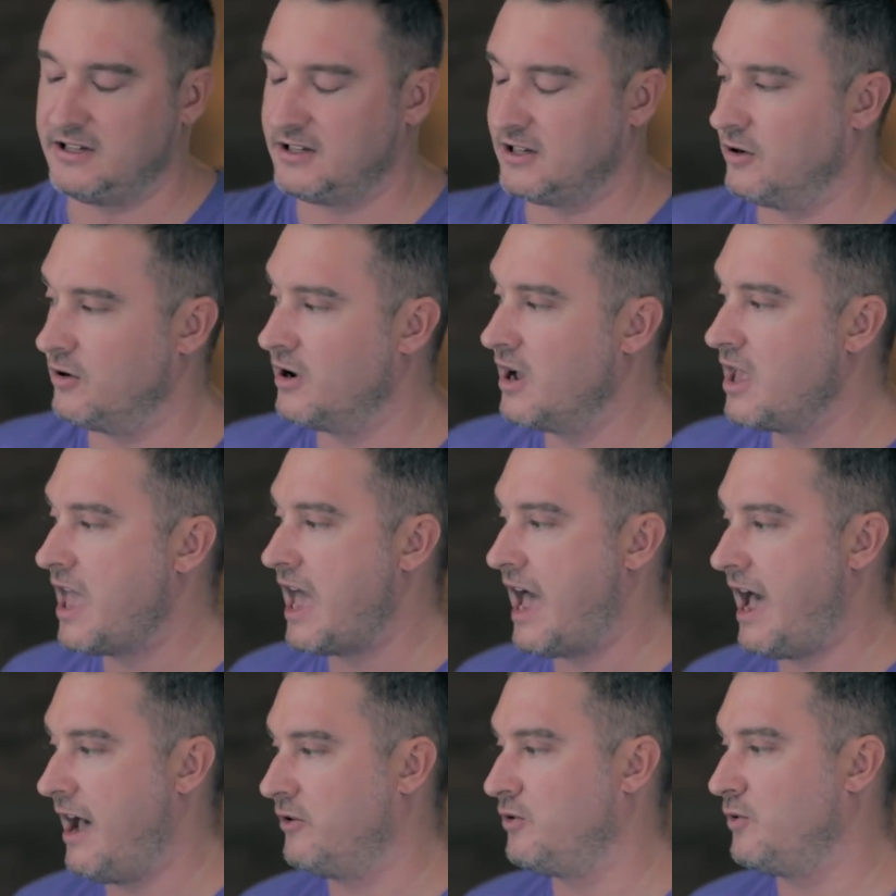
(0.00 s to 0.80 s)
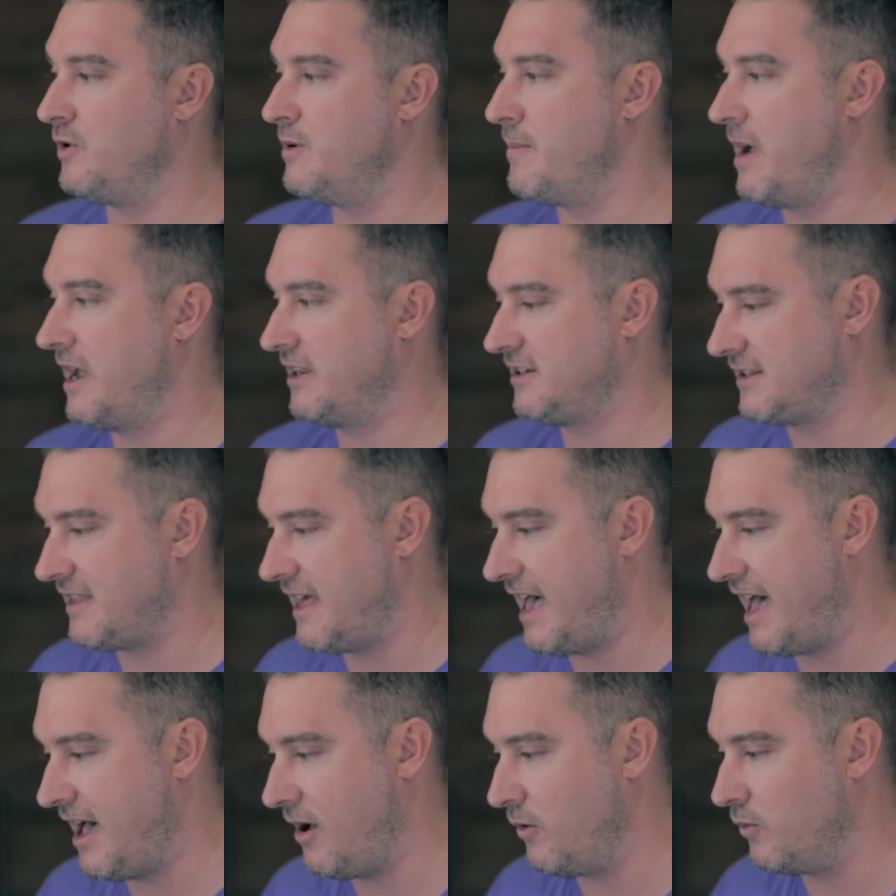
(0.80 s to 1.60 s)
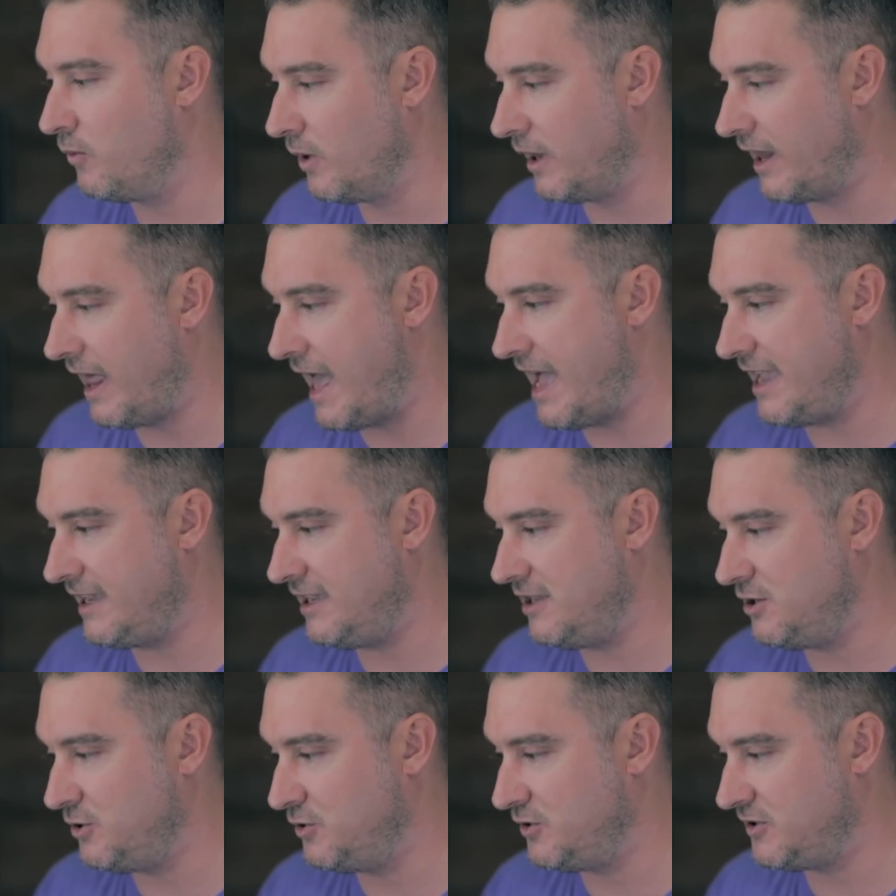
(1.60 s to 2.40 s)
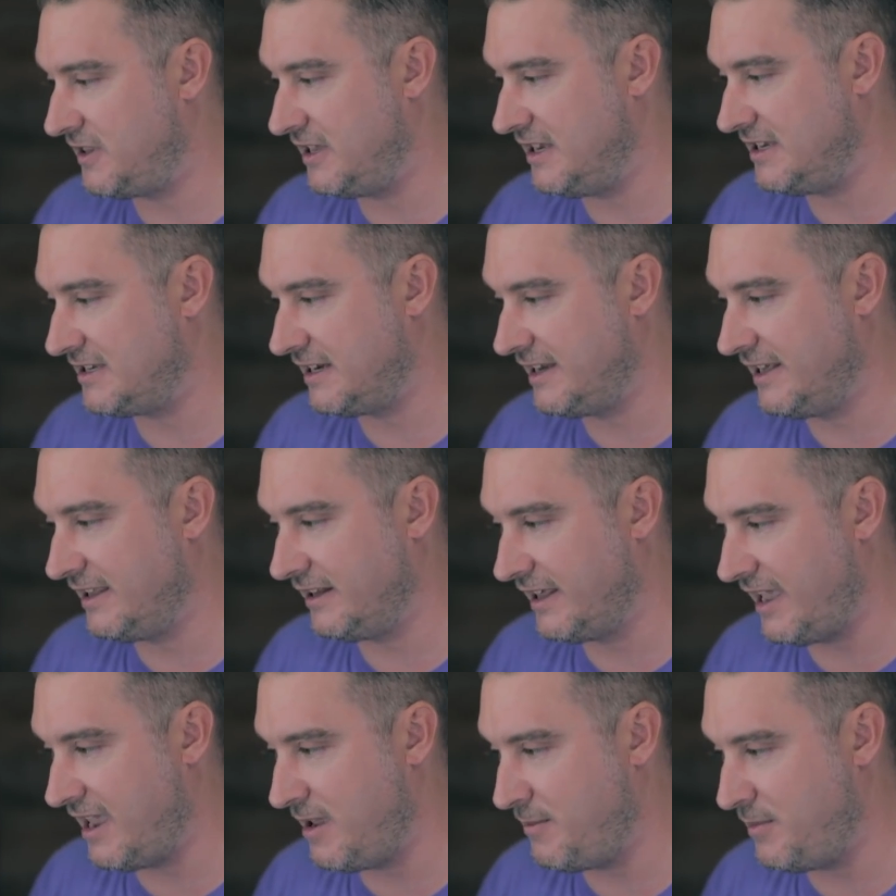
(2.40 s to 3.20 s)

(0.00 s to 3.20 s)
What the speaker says: So how do we mask that out? Well, I use these little